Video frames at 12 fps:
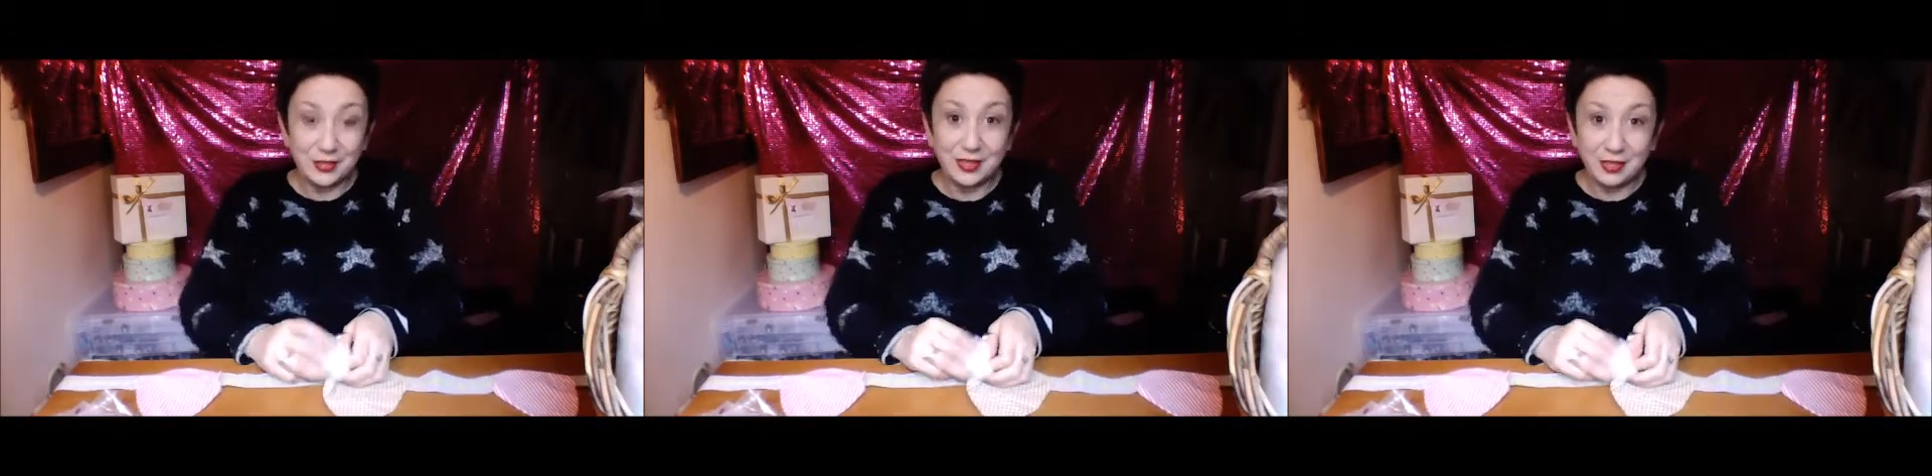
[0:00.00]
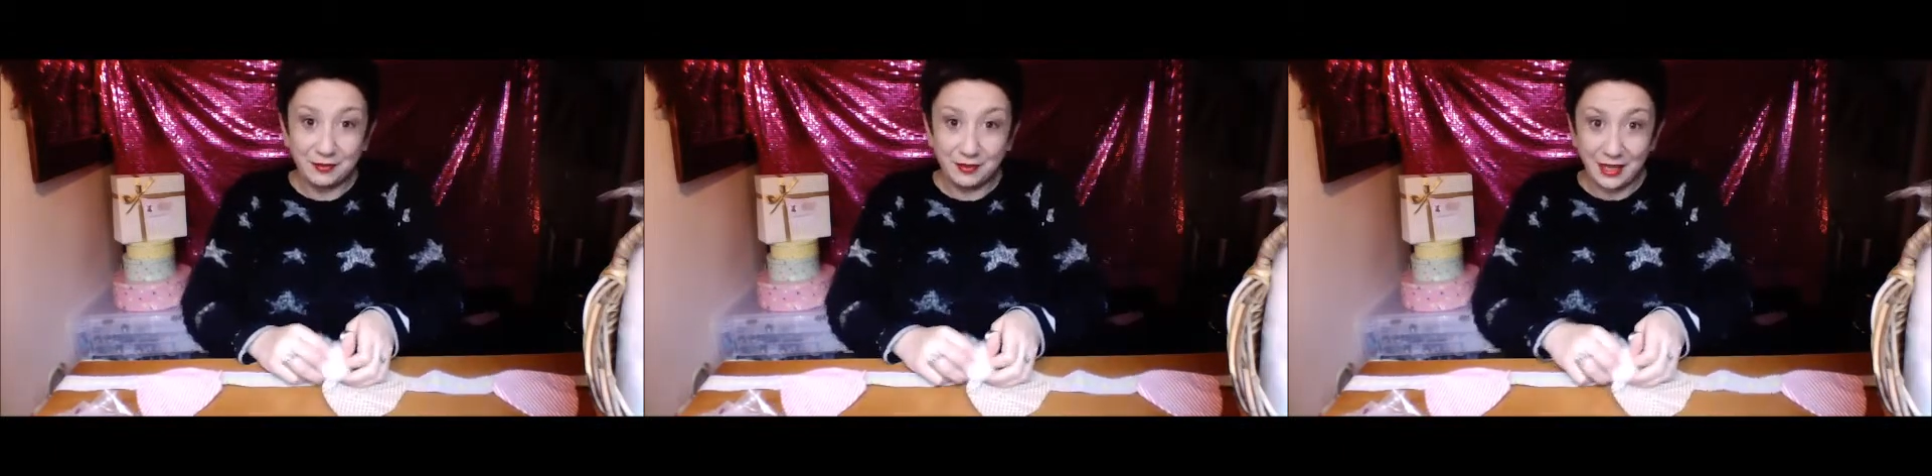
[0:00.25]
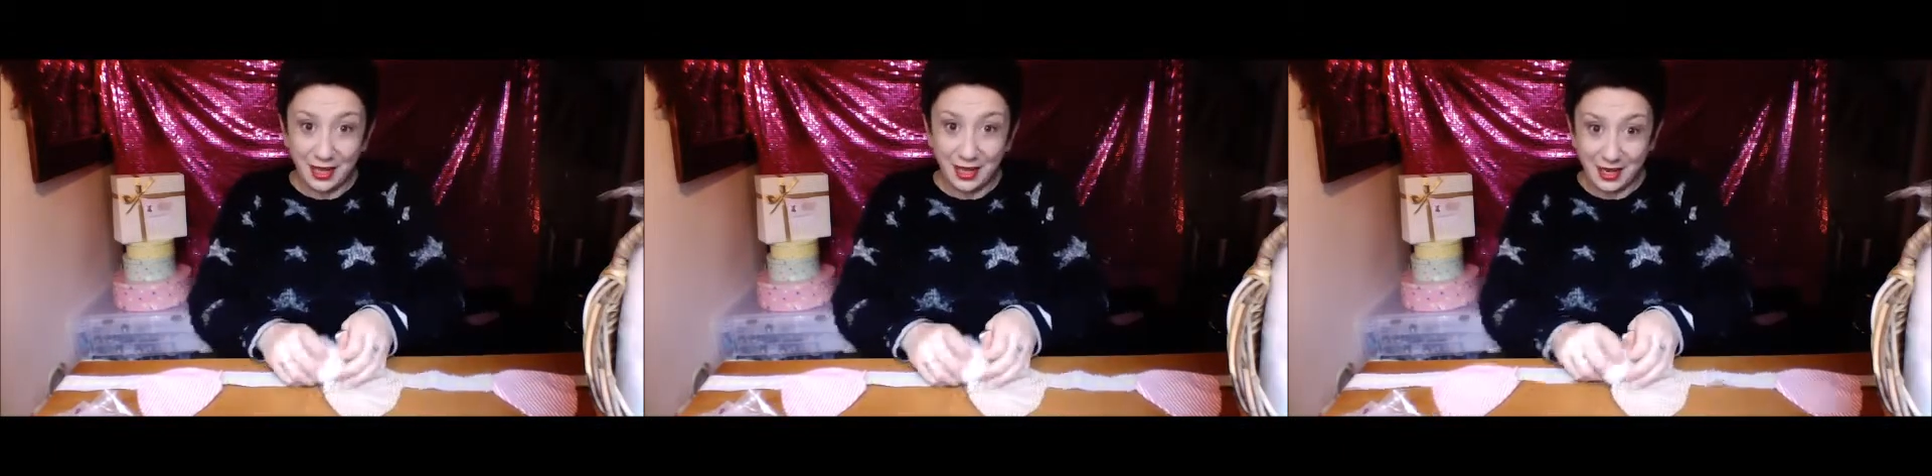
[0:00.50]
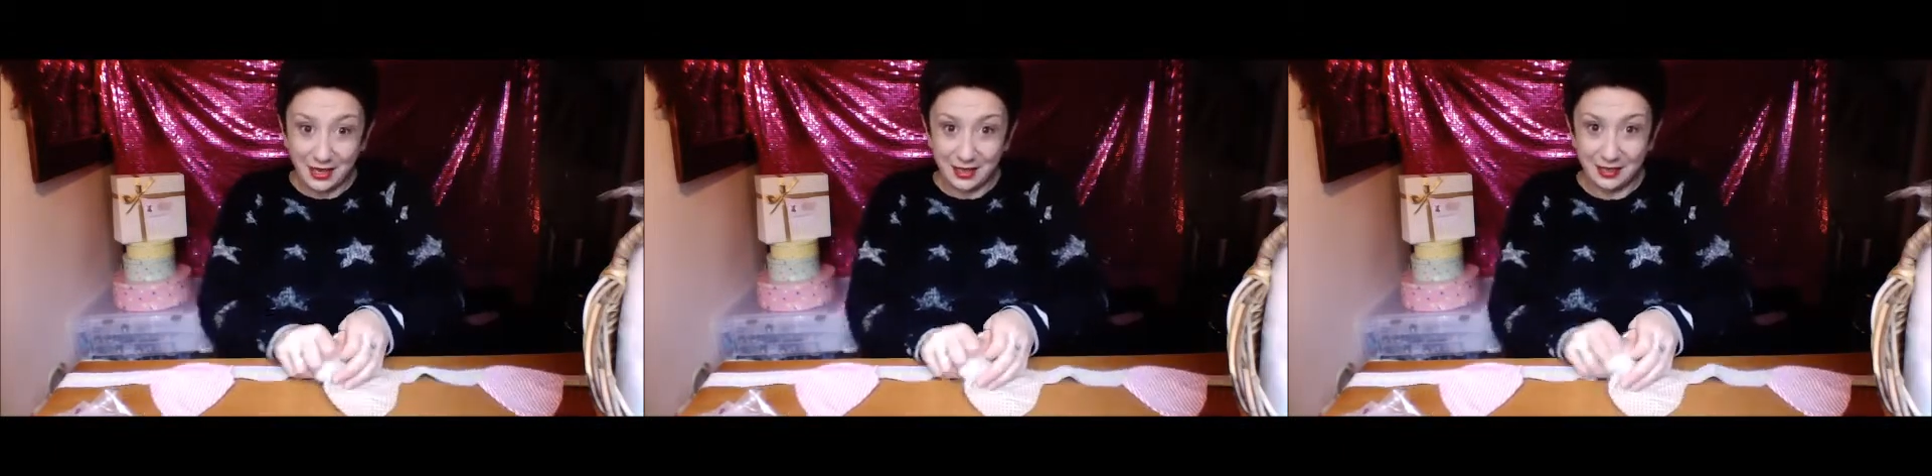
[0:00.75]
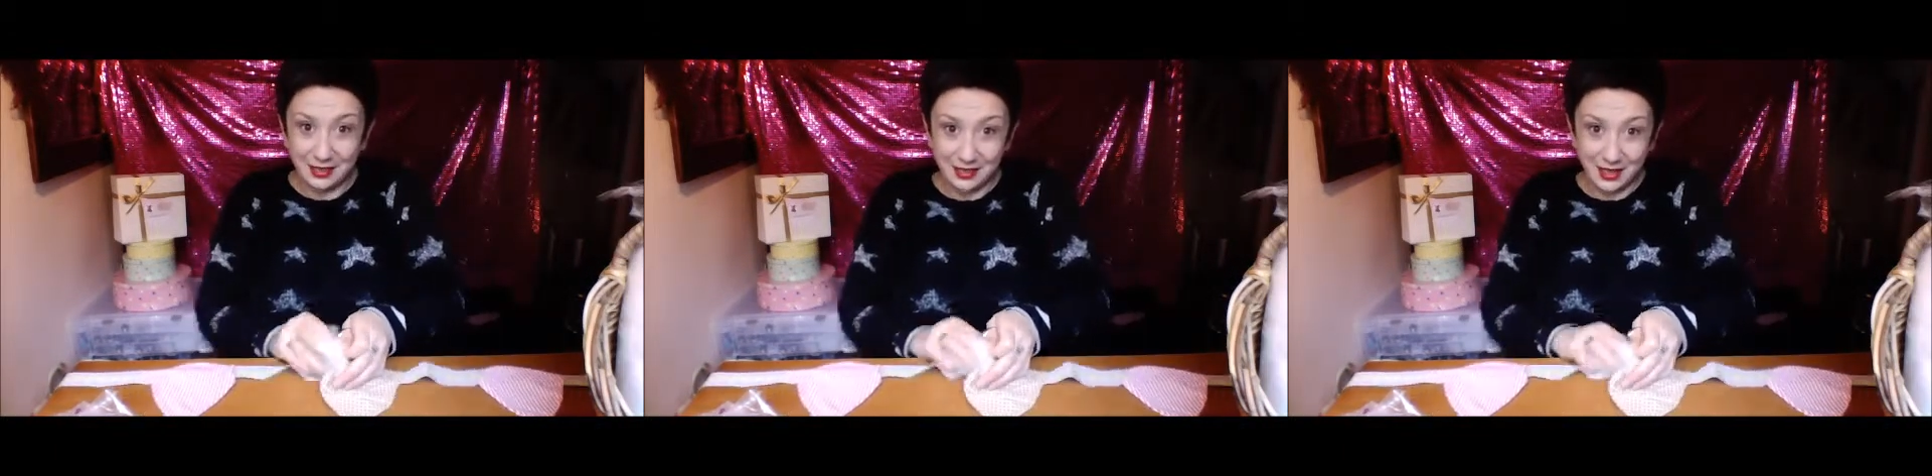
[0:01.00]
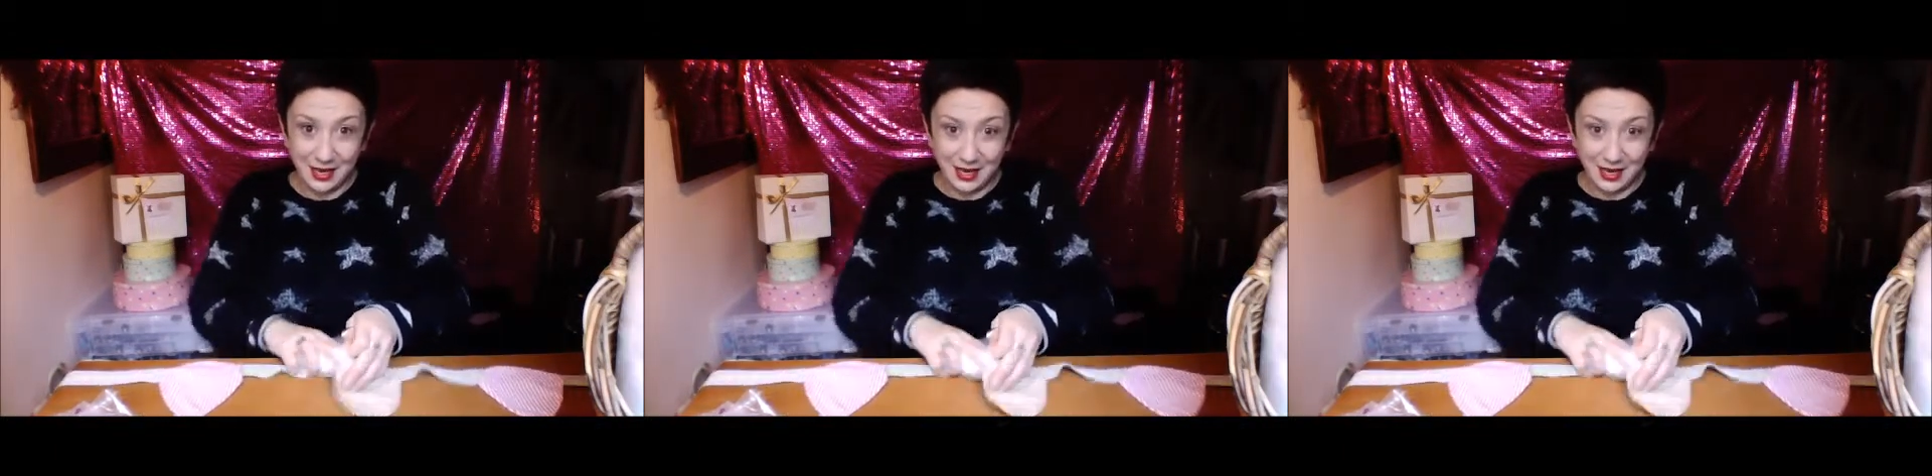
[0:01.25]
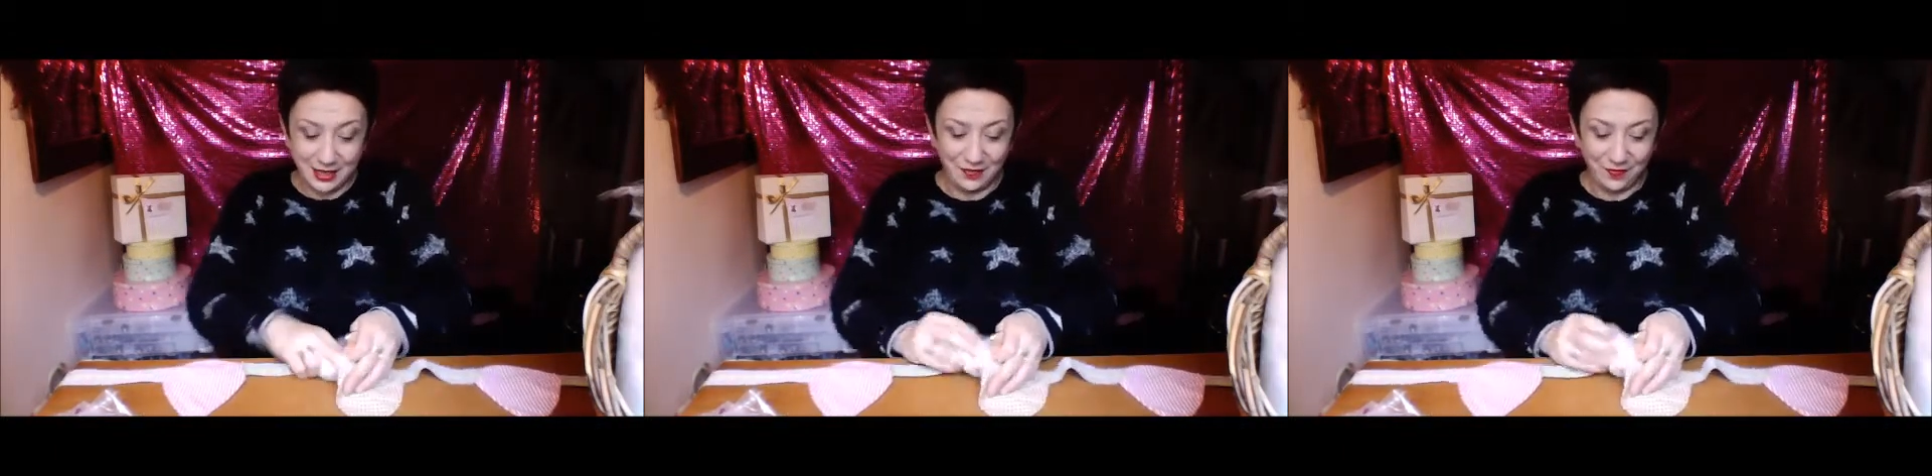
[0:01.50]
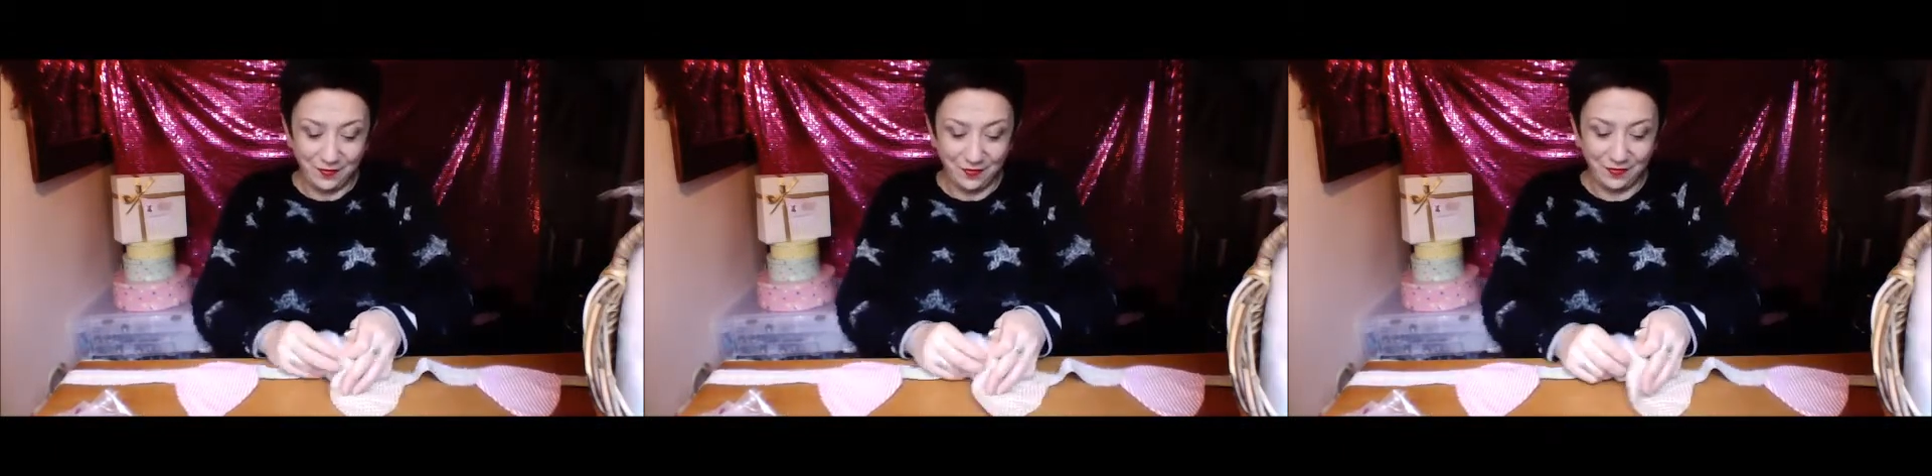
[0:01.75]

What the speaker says: stuffing in to each.